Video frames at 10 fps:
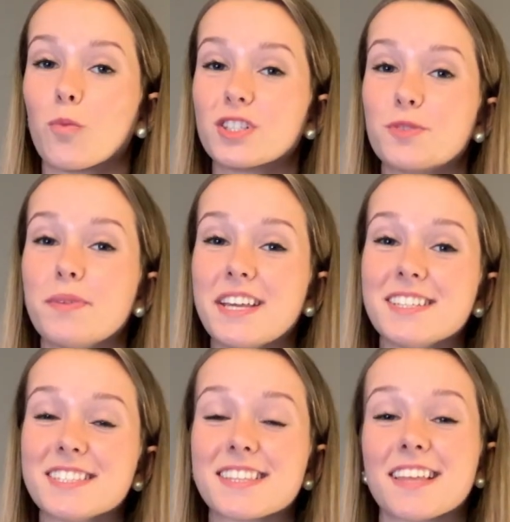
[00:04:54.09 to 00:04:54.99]
Which
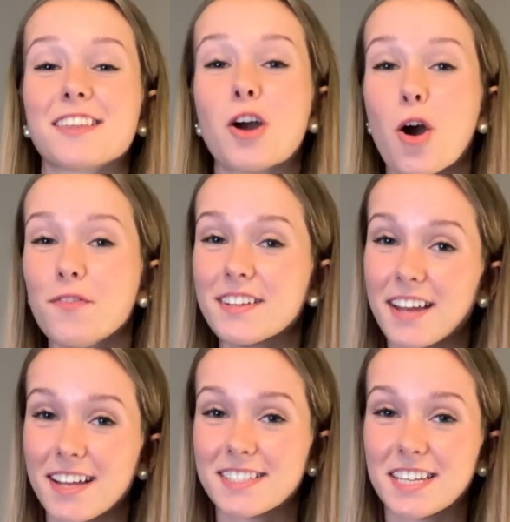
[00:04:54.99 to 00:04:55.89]
means that the
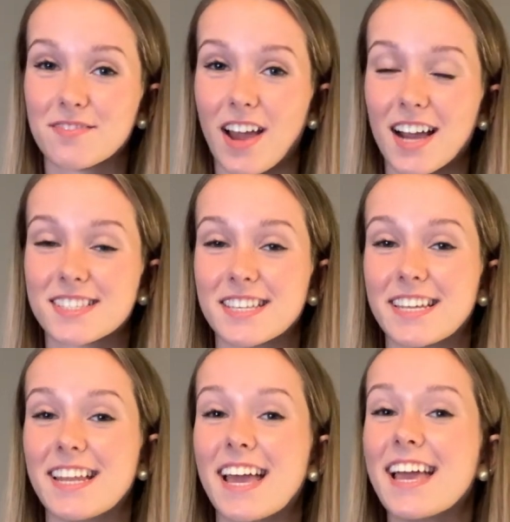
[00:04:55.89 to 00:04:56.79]
COVID-19
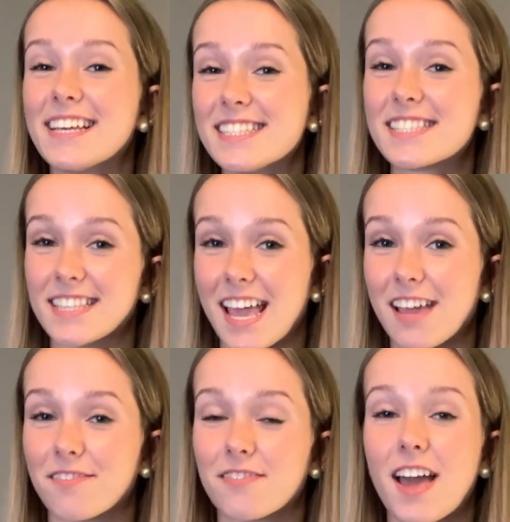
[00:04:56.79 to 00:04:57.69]
vaccine is
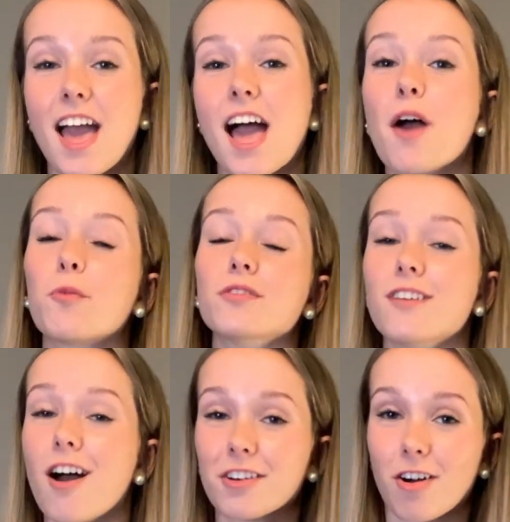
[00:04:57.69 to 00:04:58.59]
safe and will
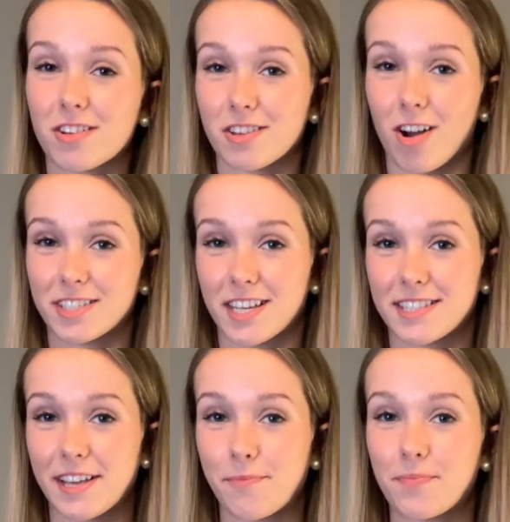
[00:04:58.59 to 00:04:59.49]
not cause
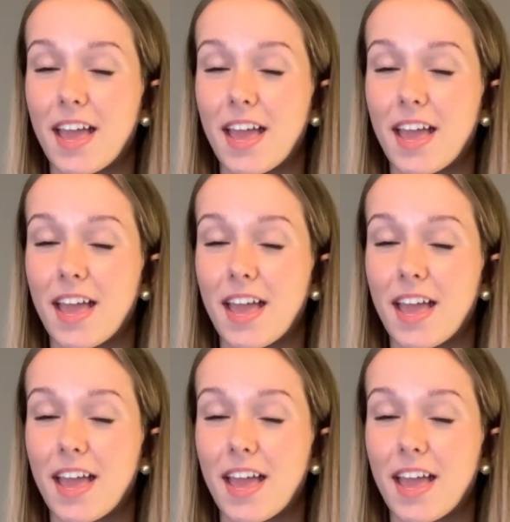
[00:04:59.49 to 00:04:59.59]
autism.